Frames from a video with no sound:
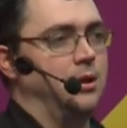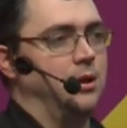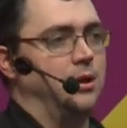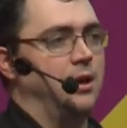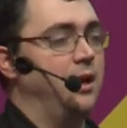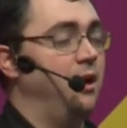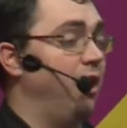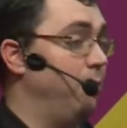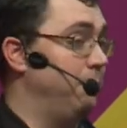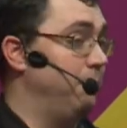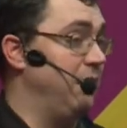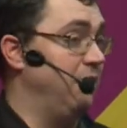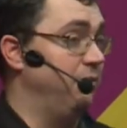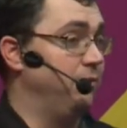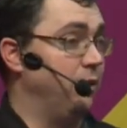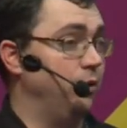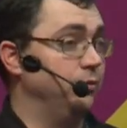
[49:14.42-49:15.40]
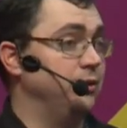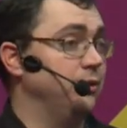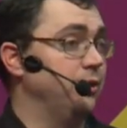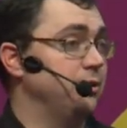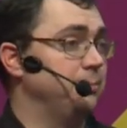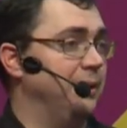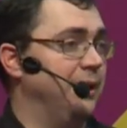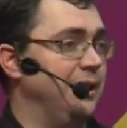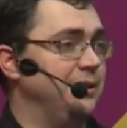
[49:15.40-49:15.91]
And I would be involved in those
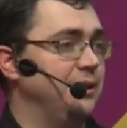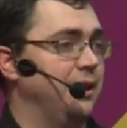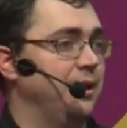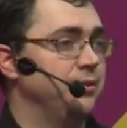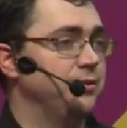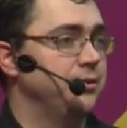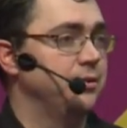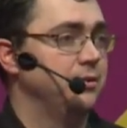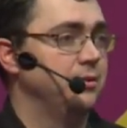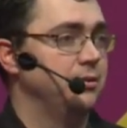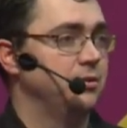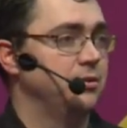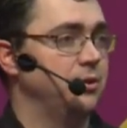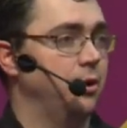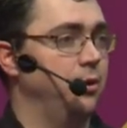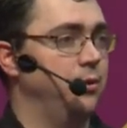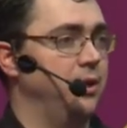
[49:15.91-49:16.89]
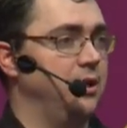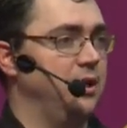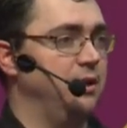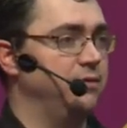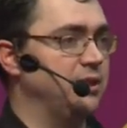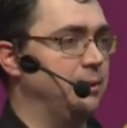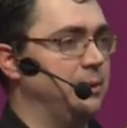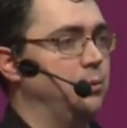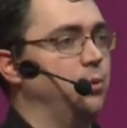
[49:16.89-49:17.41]
playtests so that if
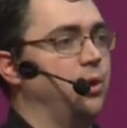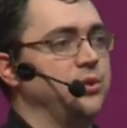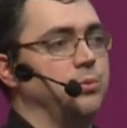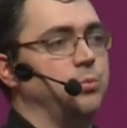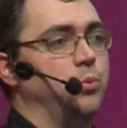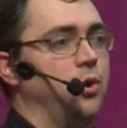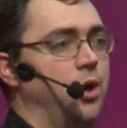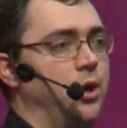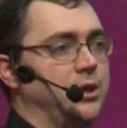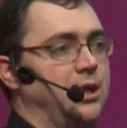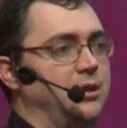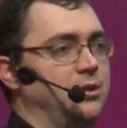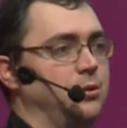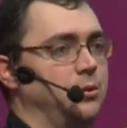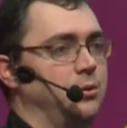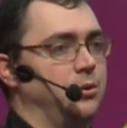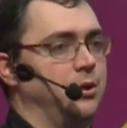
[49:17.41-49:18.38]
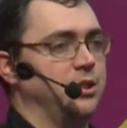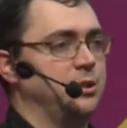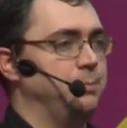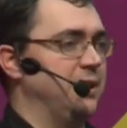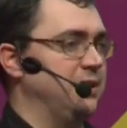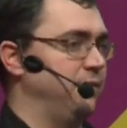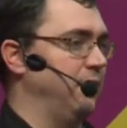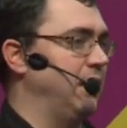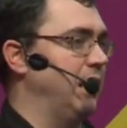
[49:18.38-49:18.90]
something wasn't working to the
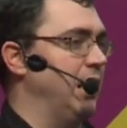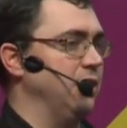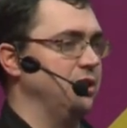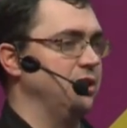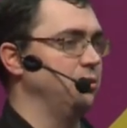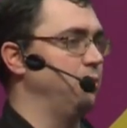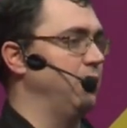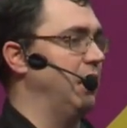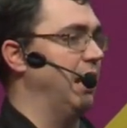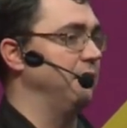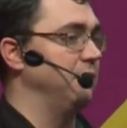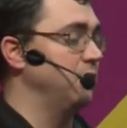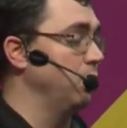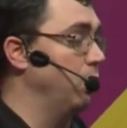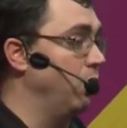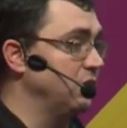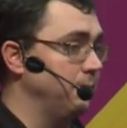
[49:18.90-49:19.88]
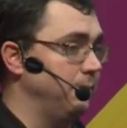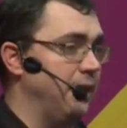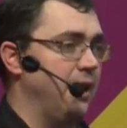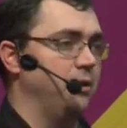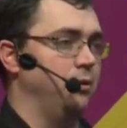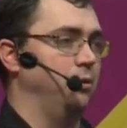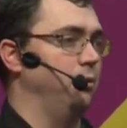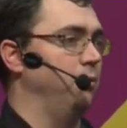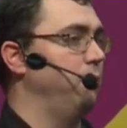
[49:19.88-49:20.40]
specifications we had talked
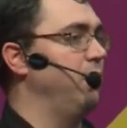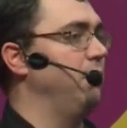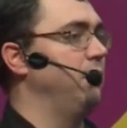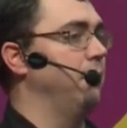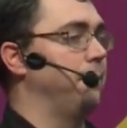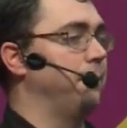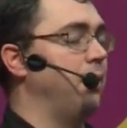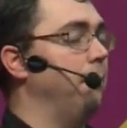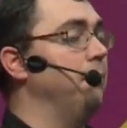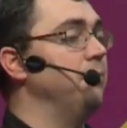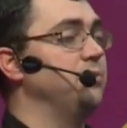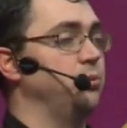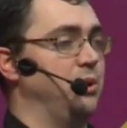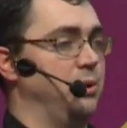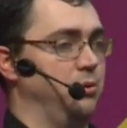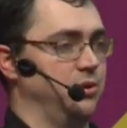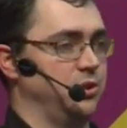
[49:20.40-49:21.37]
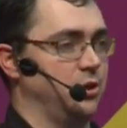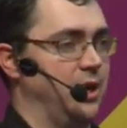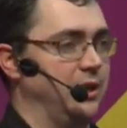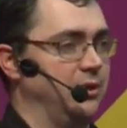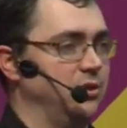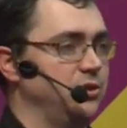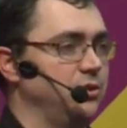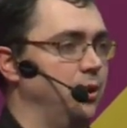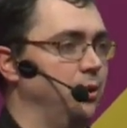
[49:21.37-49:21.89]
about or we, the problems we was trying
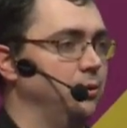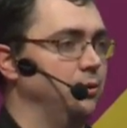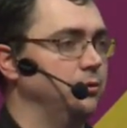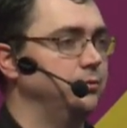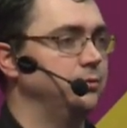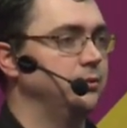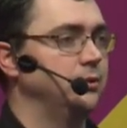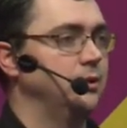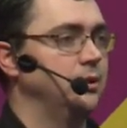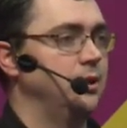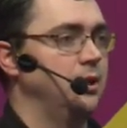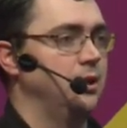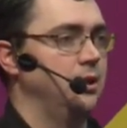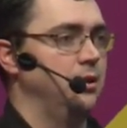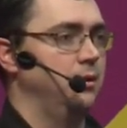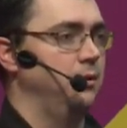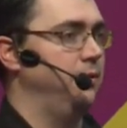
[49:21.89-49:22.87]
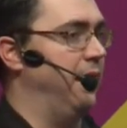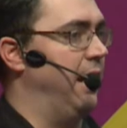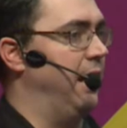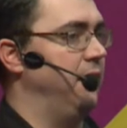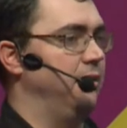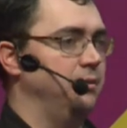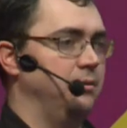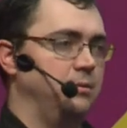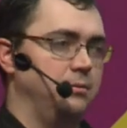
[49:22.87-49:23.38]
to solve,
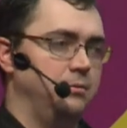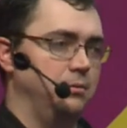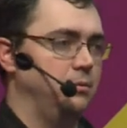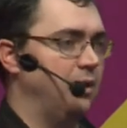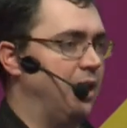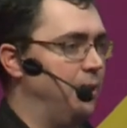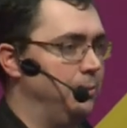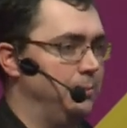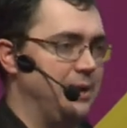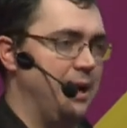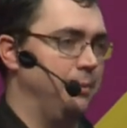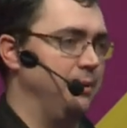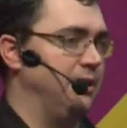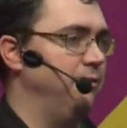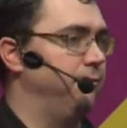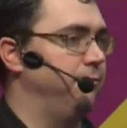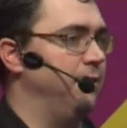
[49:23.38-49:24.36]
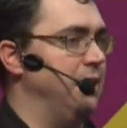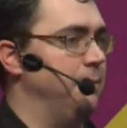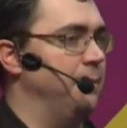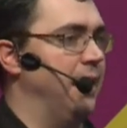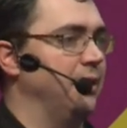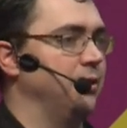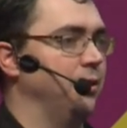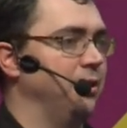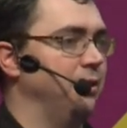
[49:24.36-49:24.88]
then I would be able to give
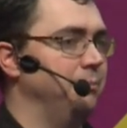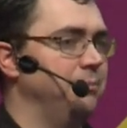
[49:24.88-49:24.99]
feedback on it.